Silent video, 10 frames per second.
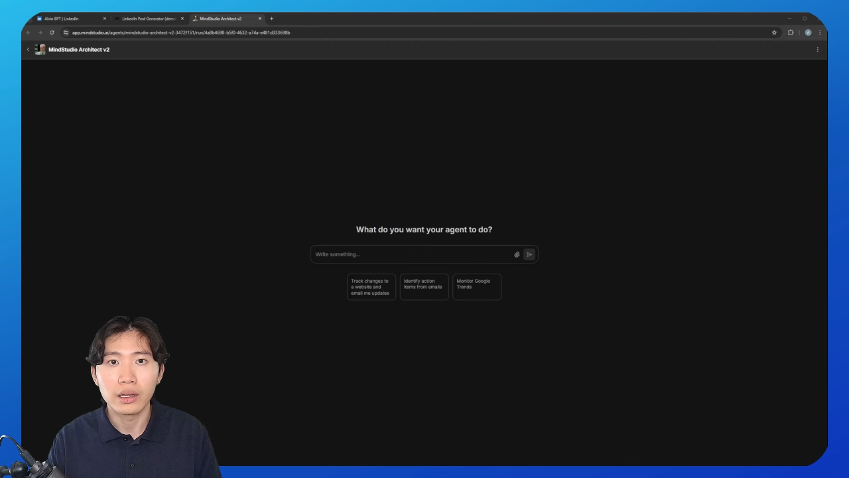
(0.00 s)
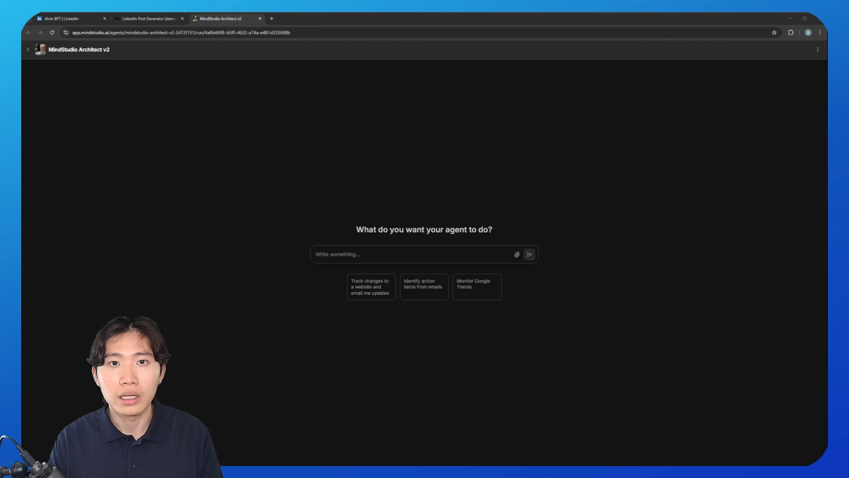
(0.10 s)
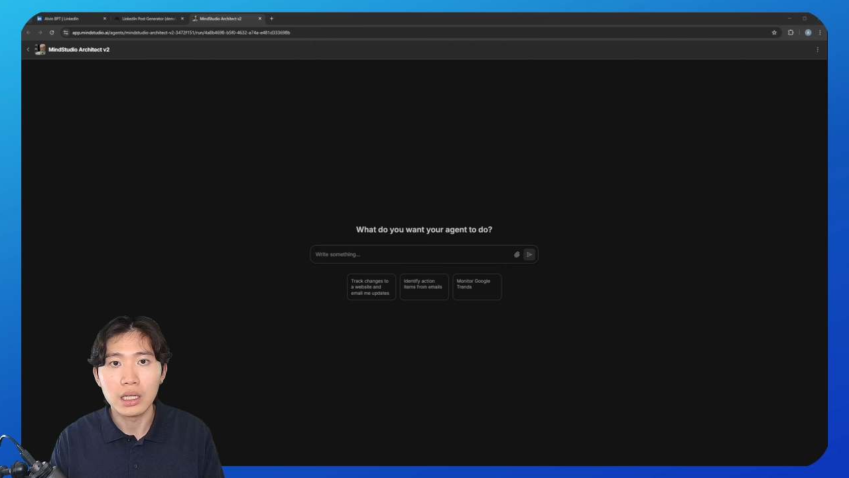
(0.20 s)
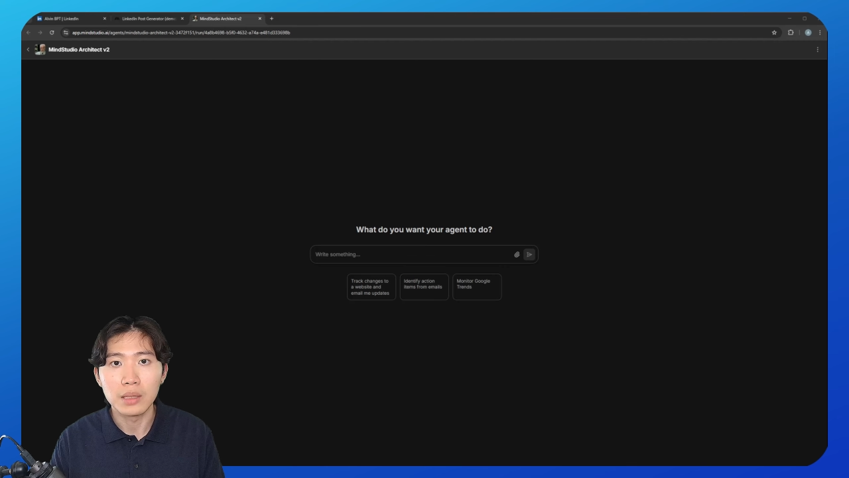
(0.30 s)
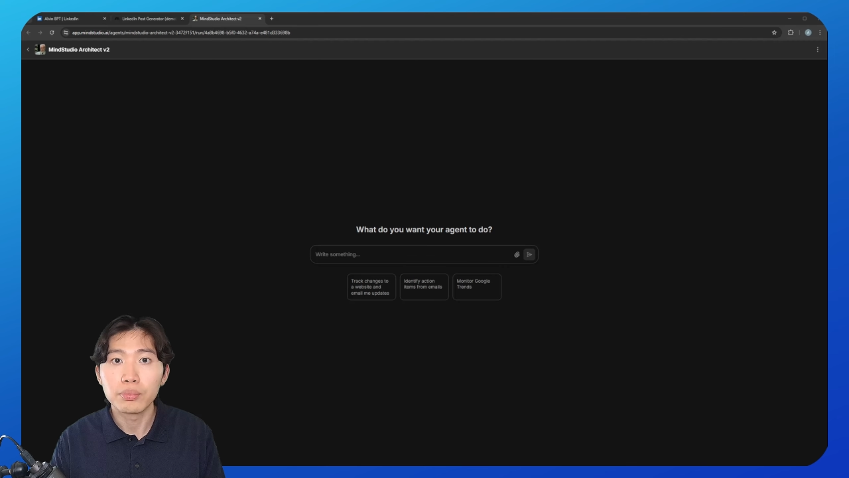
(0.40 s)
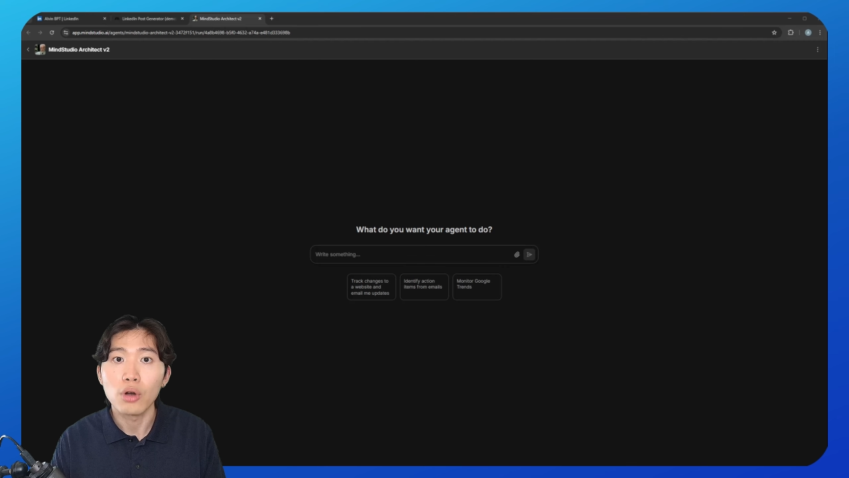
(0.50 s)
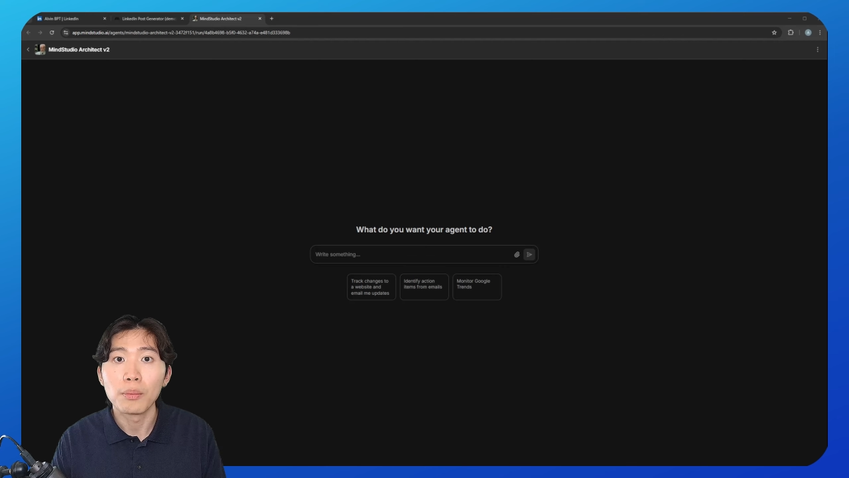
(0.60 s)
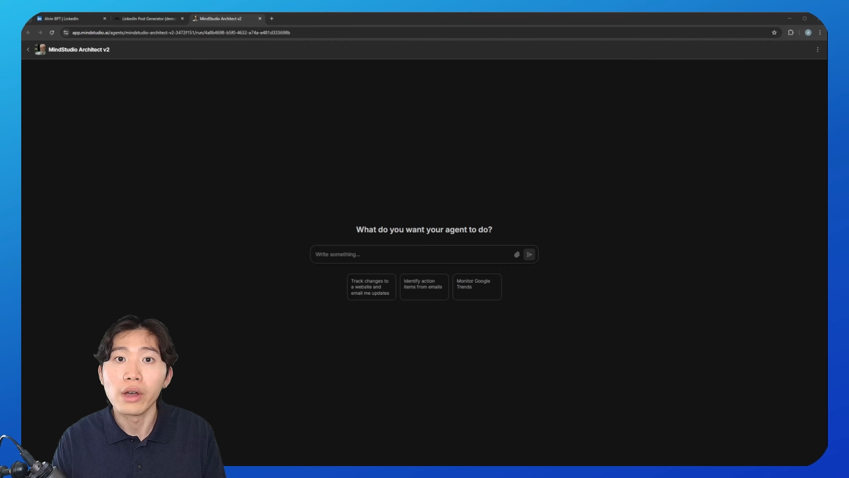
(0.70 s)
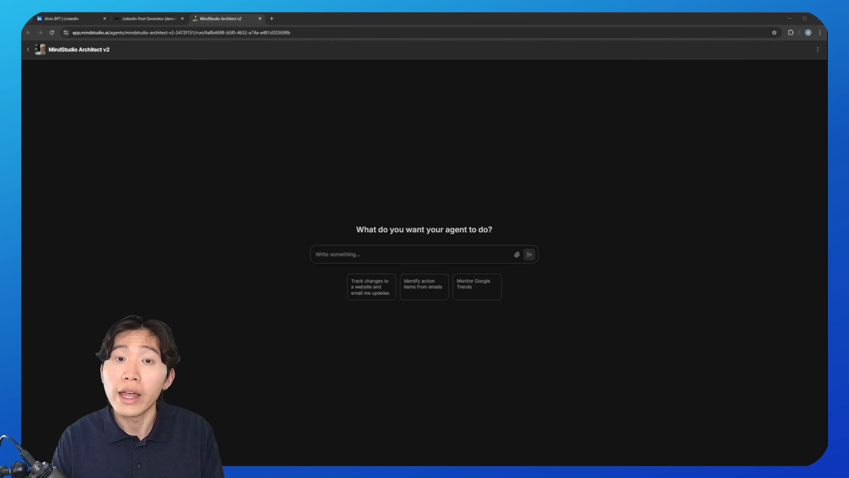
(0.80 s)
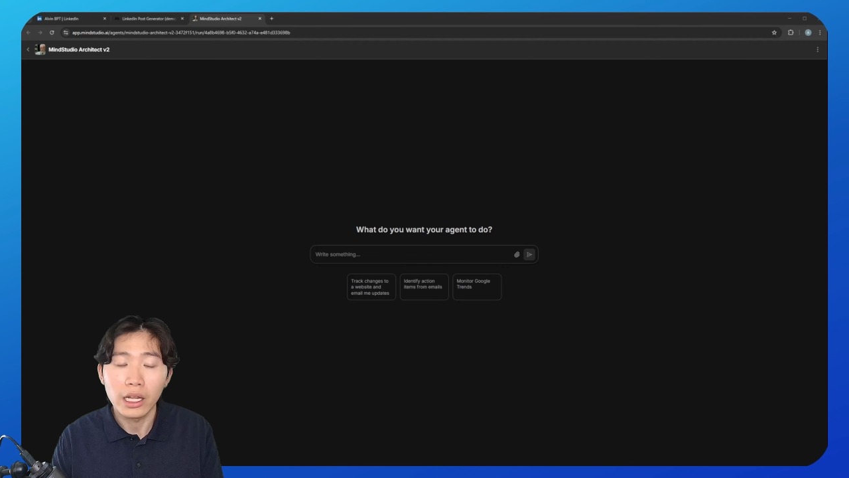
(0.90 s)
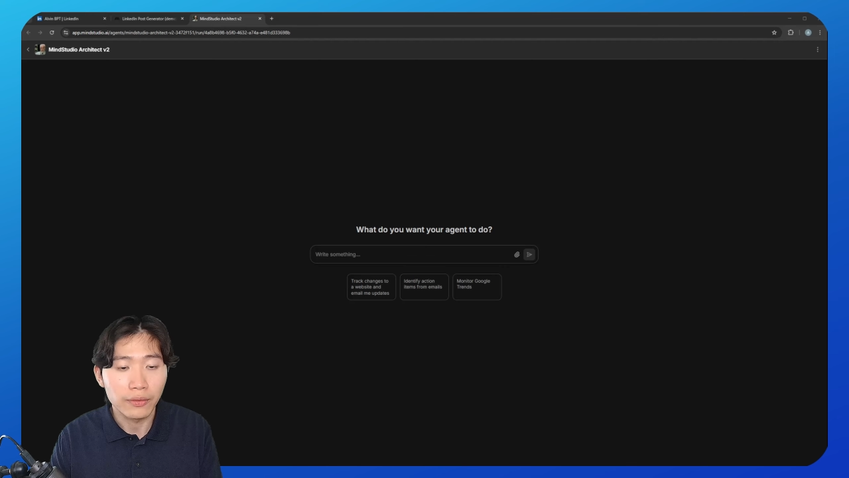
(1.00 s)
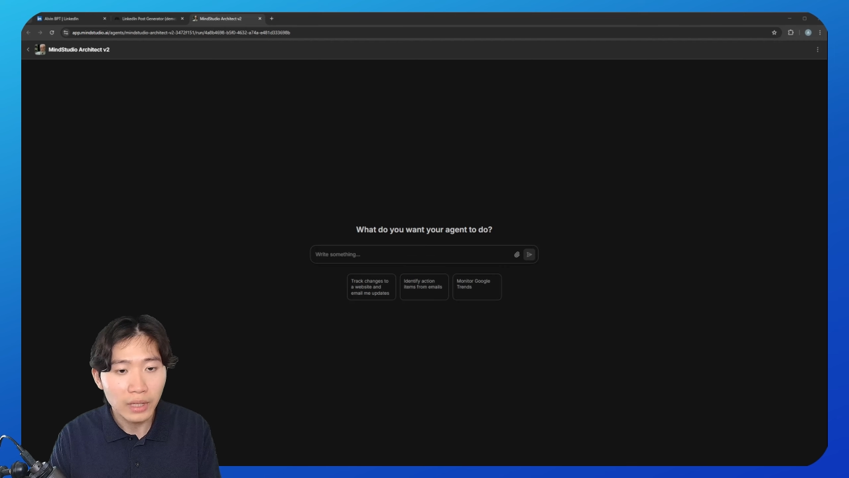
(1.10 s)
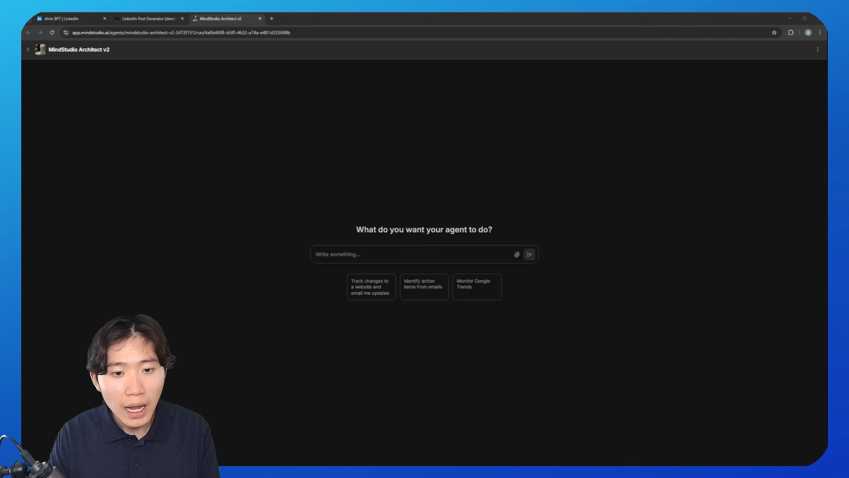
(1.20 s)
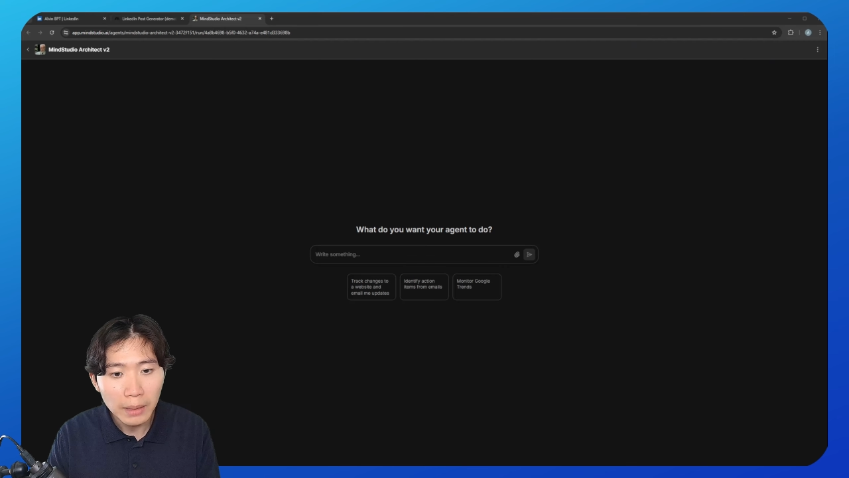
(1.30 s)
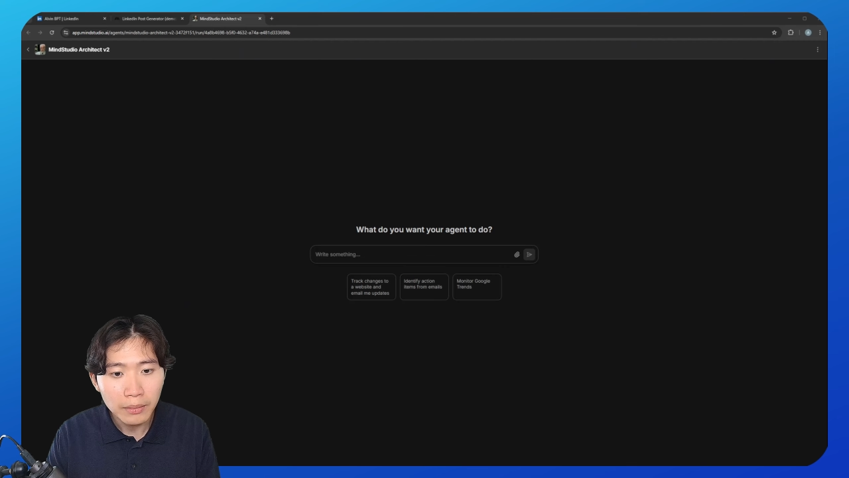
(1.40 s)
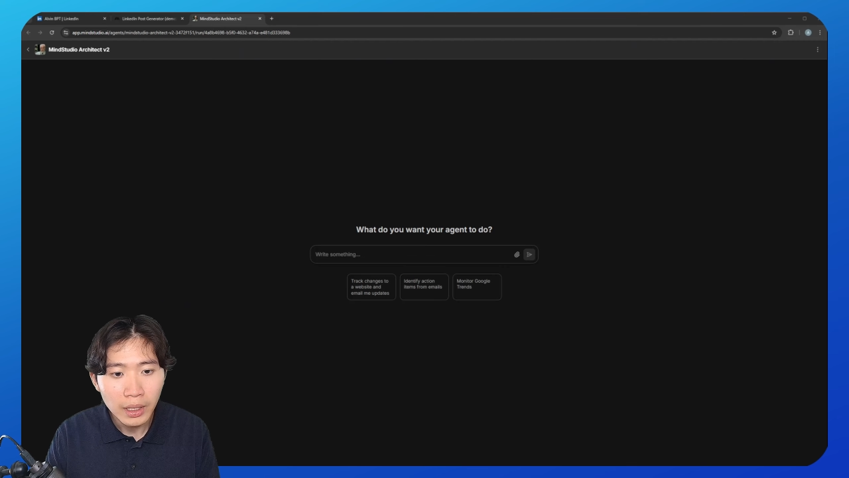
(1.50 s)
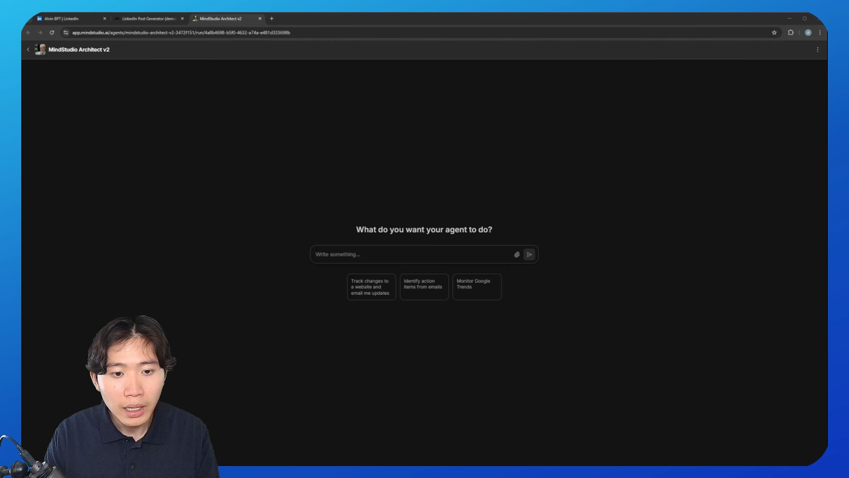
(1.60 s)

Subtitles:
the prompt ahead of time